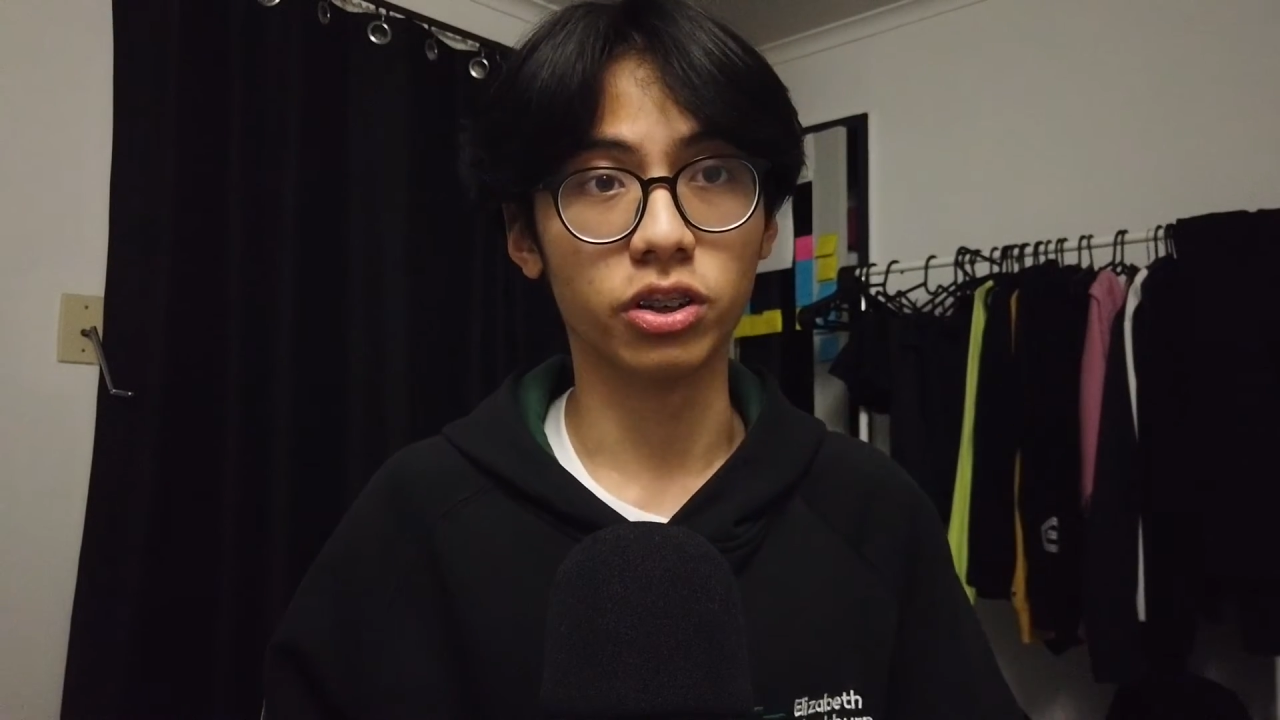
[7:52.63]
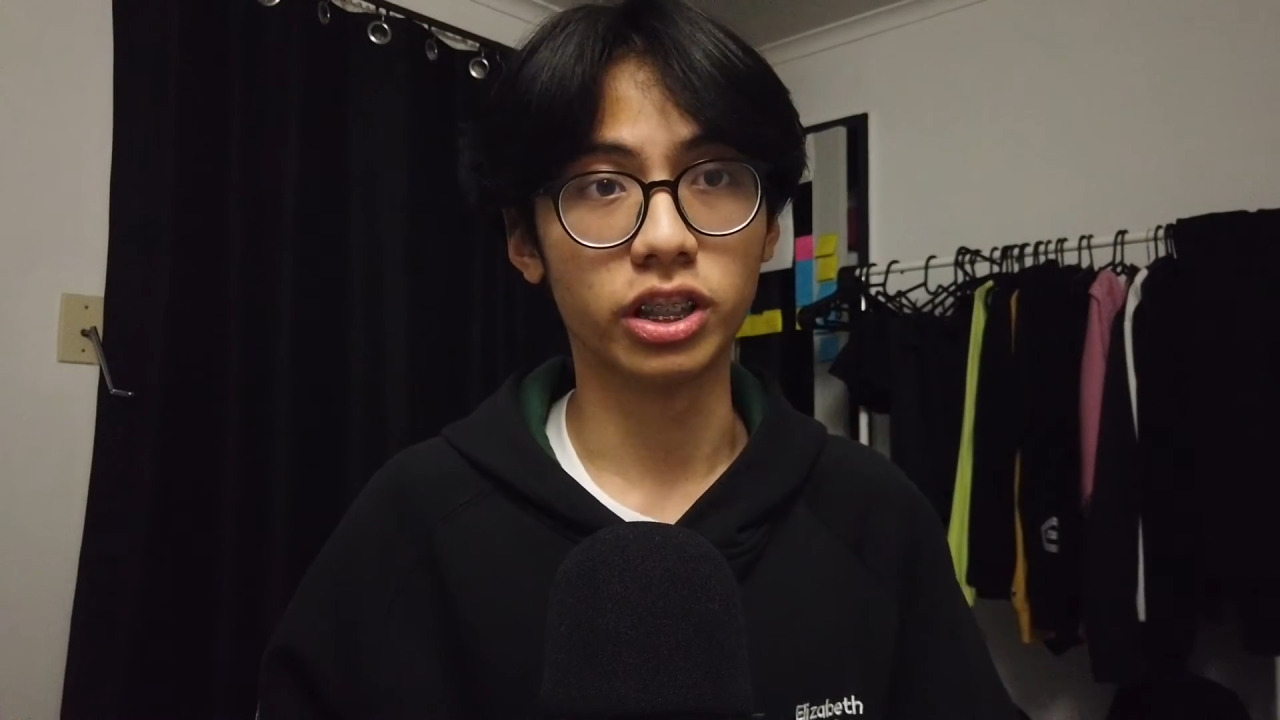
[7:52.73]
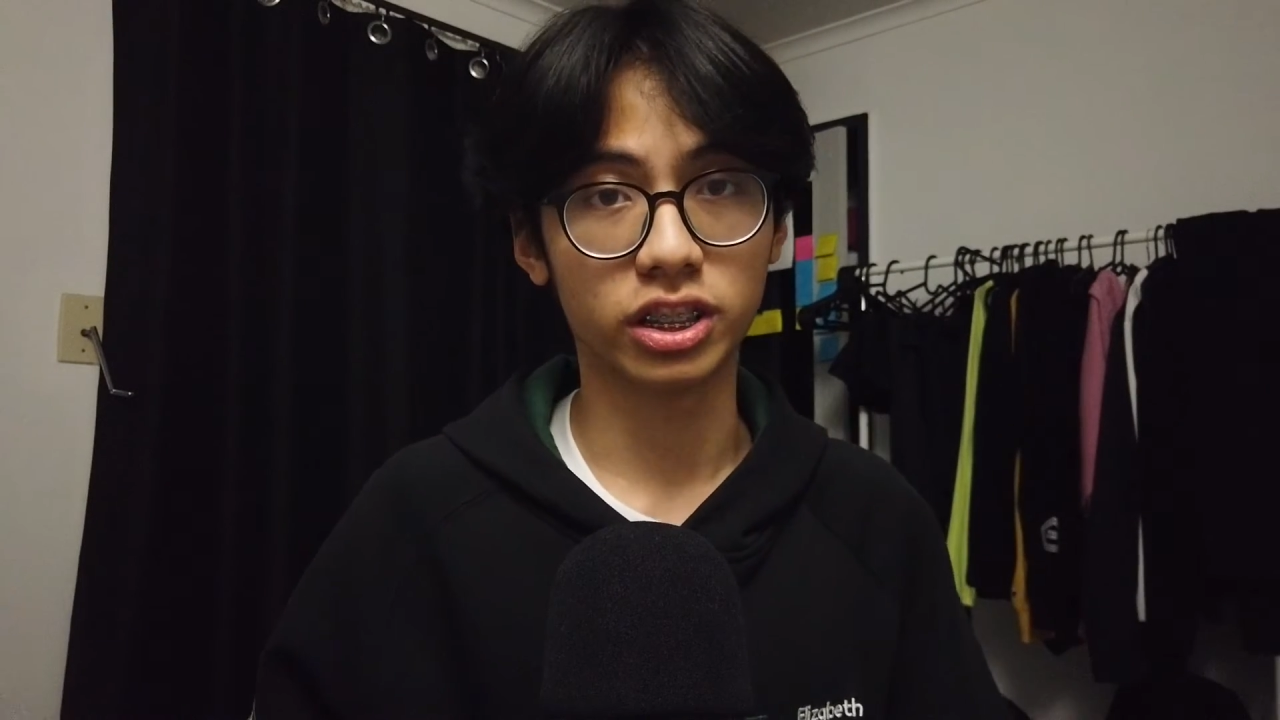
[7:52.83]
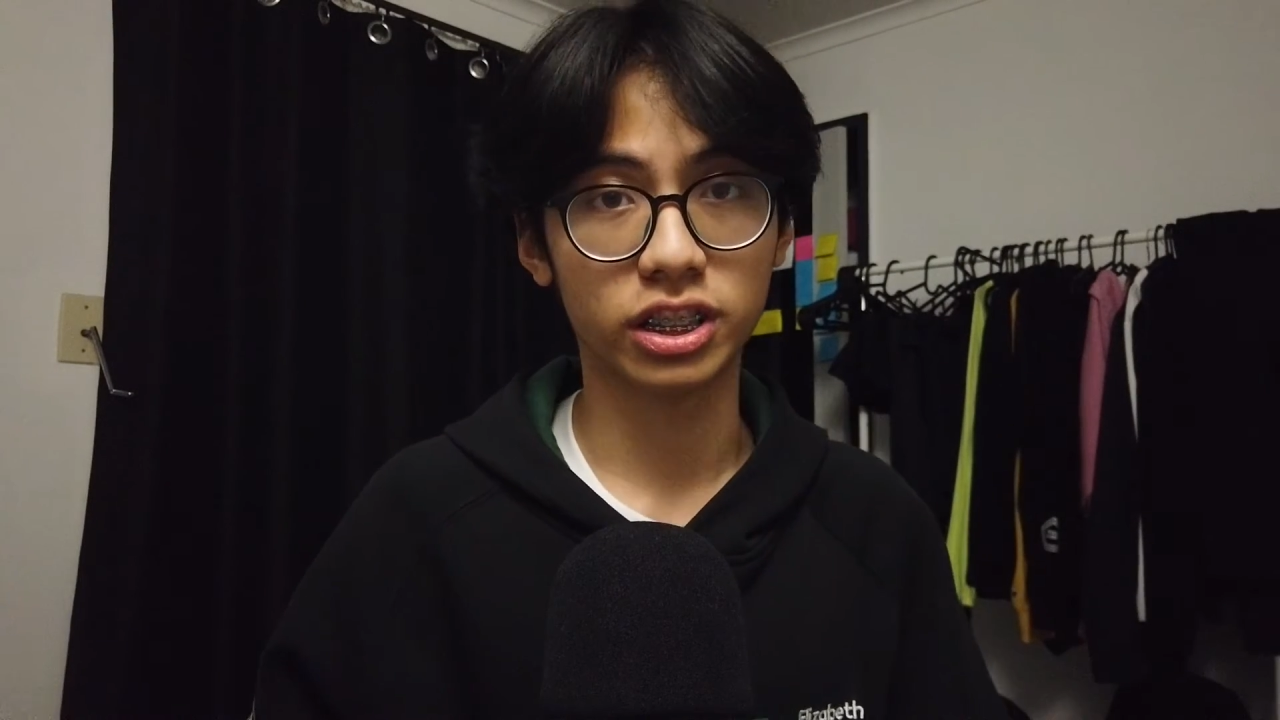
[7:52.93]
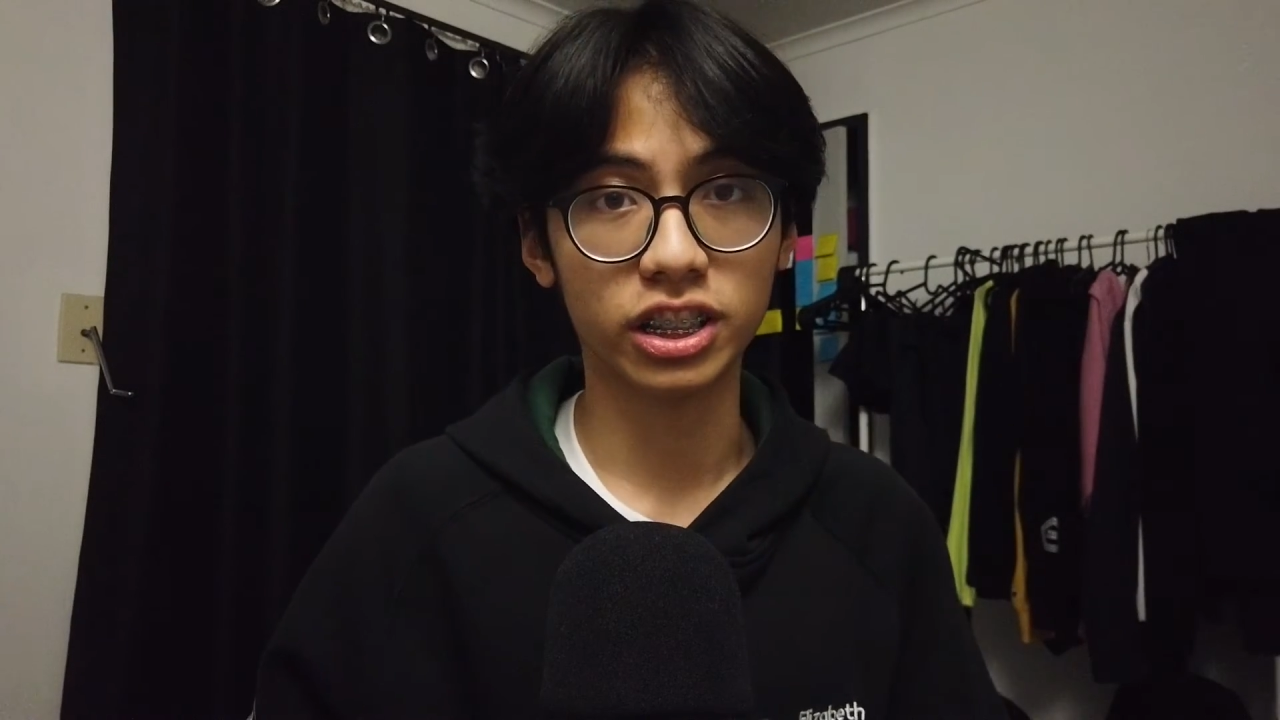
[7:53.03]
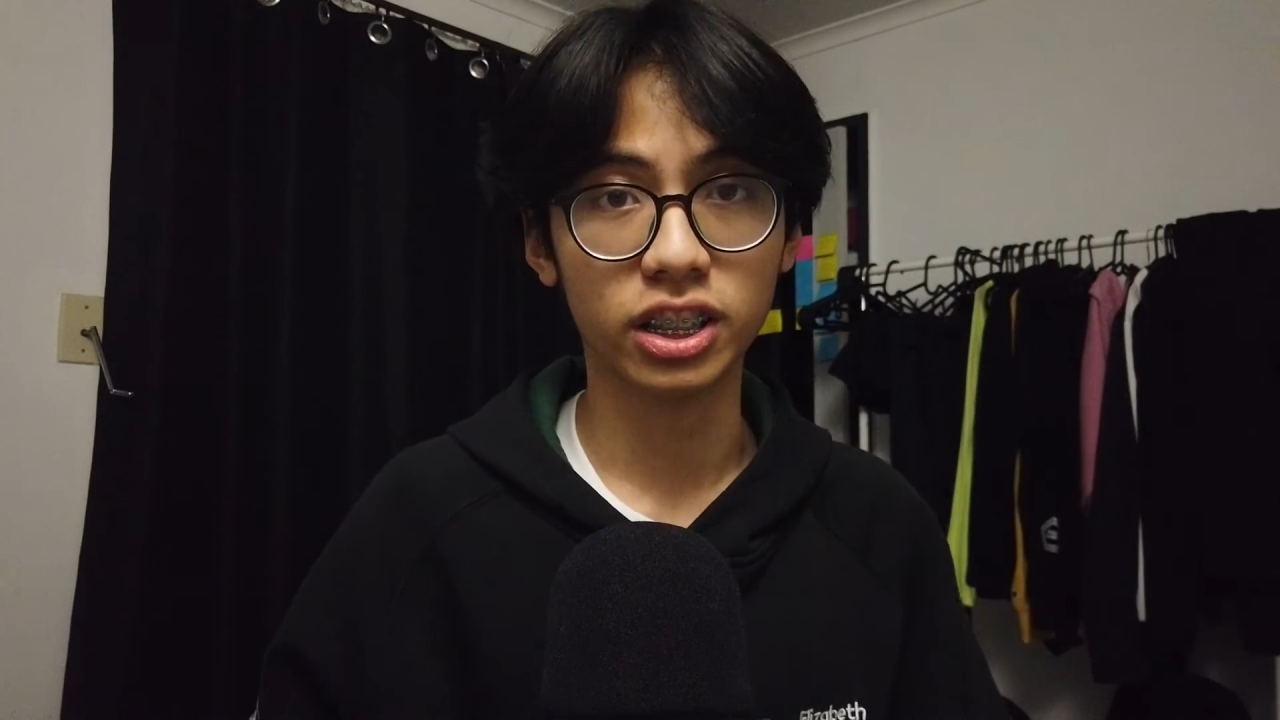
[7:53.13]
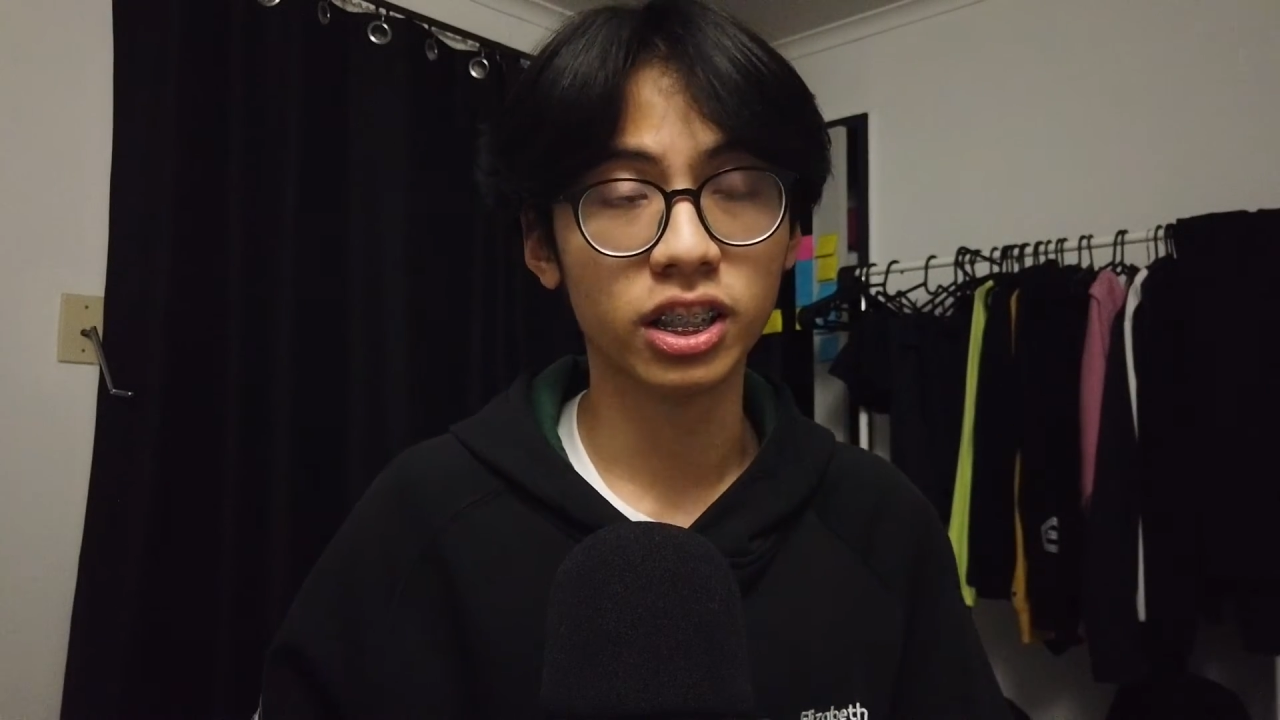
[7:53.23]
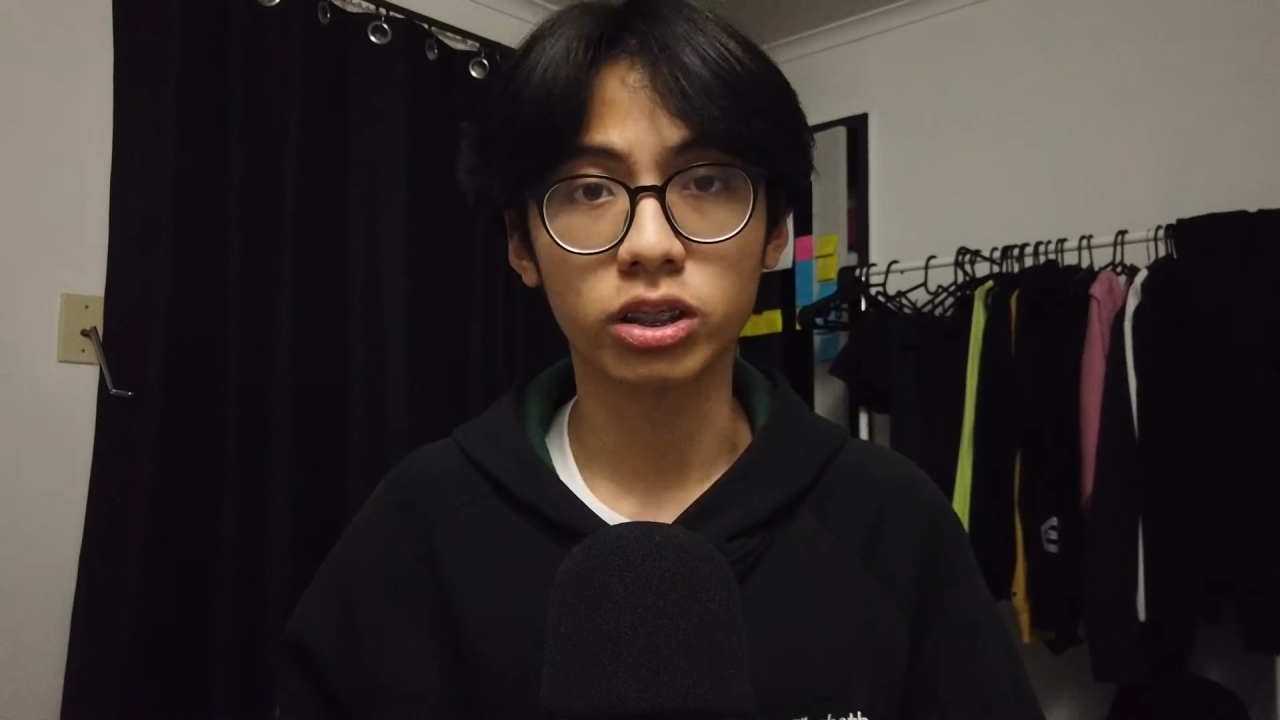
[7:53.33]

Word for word: on it still,